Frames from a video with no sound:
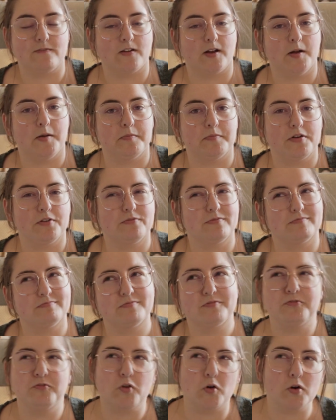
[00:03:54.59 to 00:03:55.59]
from
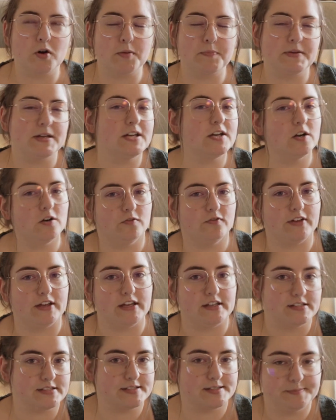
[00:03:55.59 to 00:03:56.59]
4
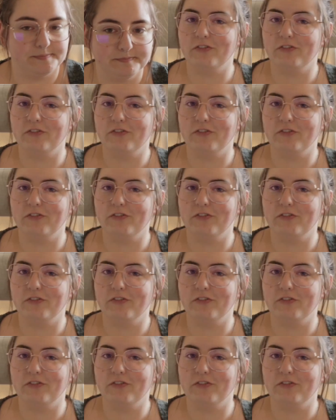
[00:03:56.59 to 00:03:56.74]
POVs.